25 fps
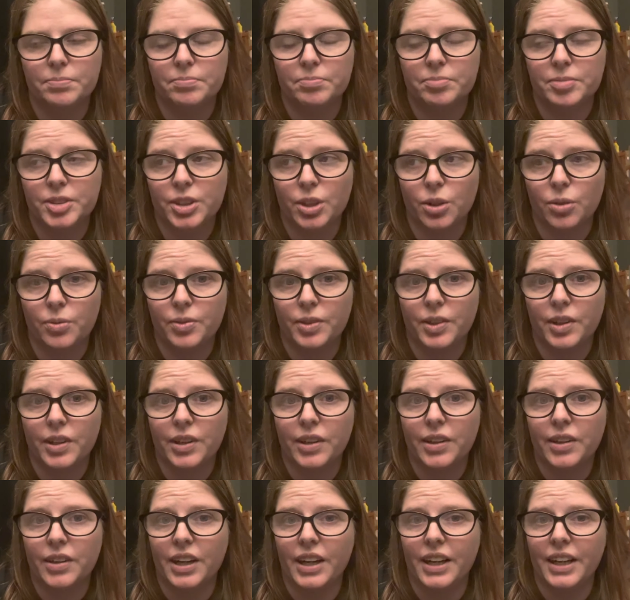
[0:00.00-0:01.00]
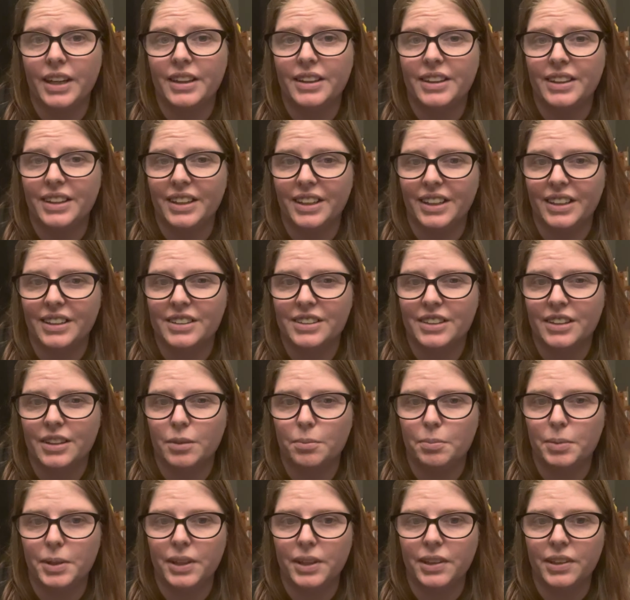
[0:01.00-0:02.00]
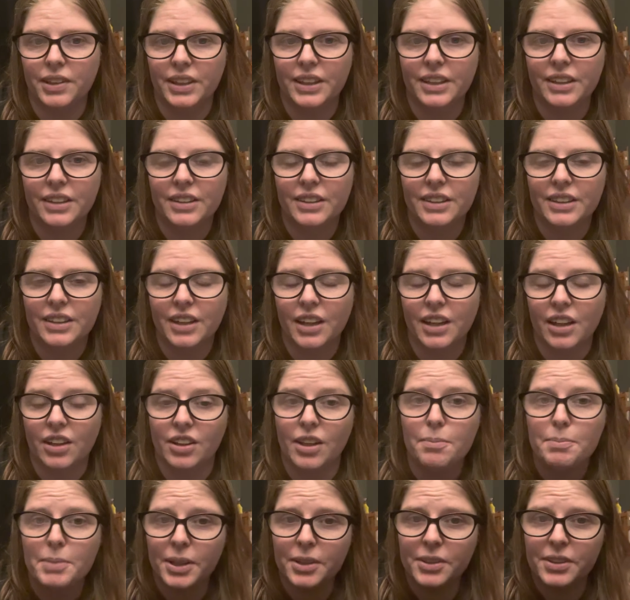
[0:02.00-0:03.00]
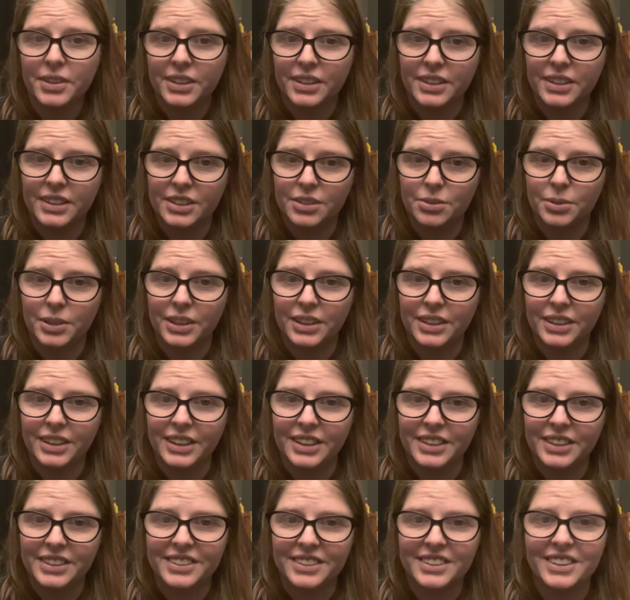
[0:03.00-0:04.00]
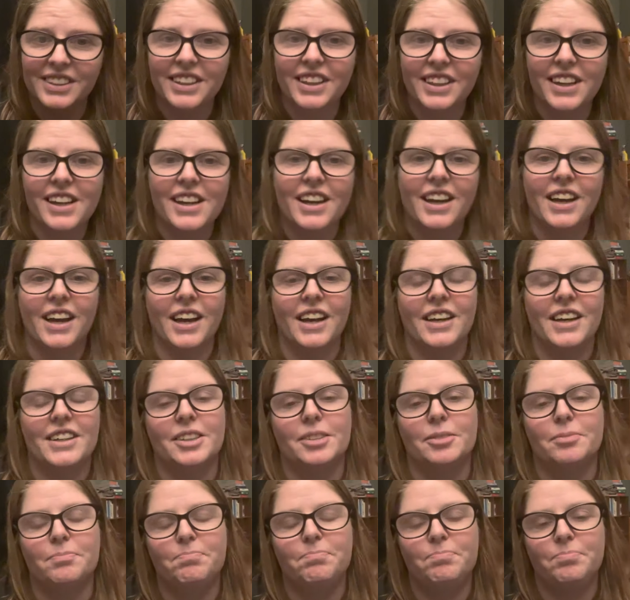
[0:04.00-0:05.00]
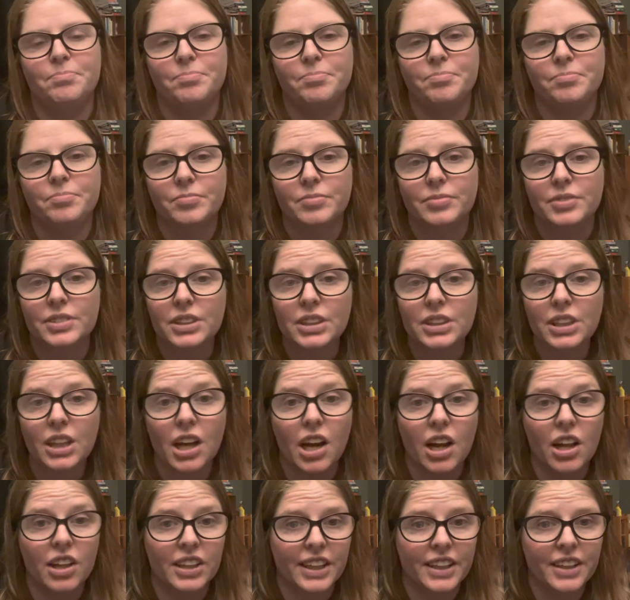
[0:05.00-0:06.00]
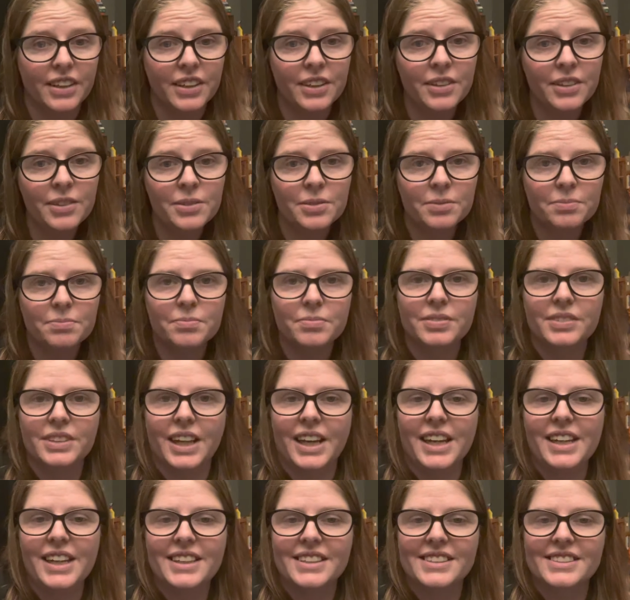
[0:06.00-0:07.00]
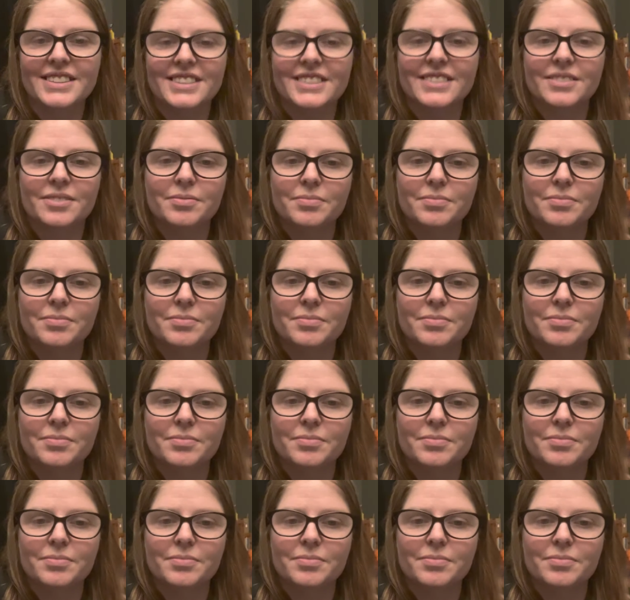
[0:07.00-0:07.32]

So far, I think it's gonna be good. A lot better than this one, at least. I'll let you know. Thanks.